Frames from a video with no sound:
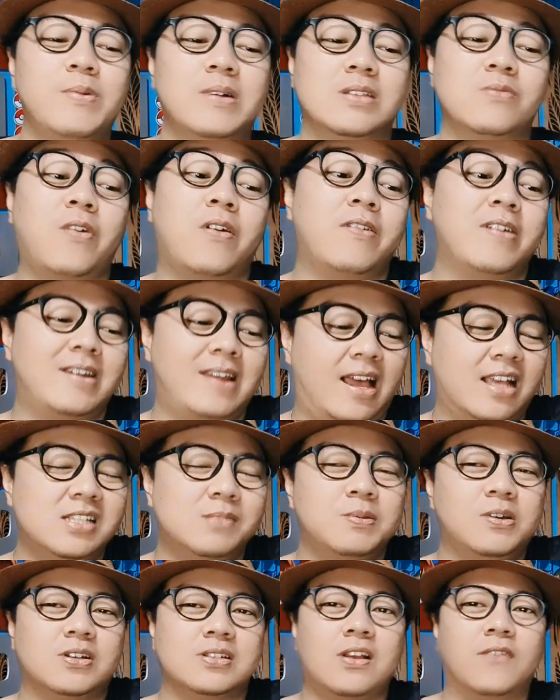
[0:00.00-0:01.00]
but very nice
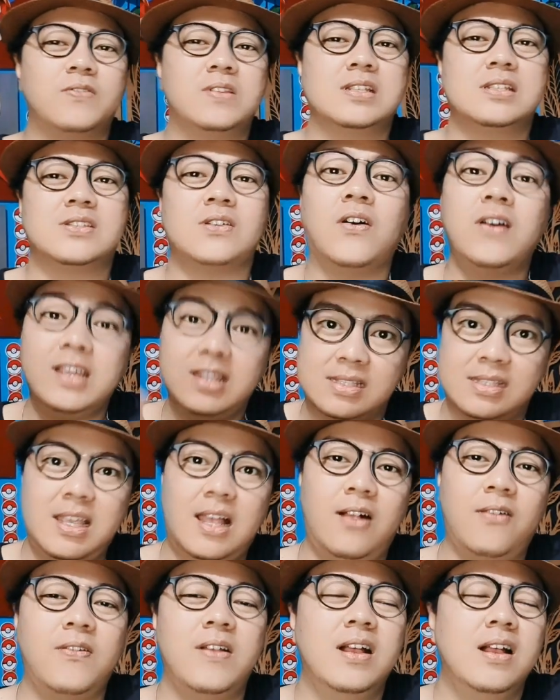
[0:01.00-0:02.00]
because of the song
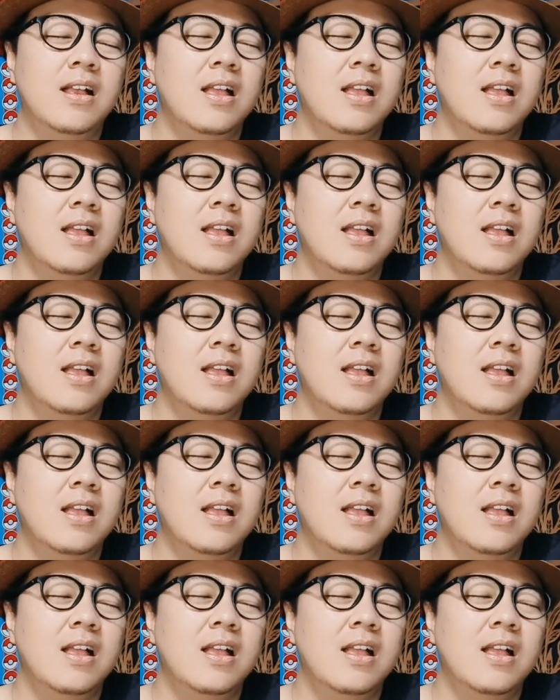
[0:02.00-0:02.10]
itself.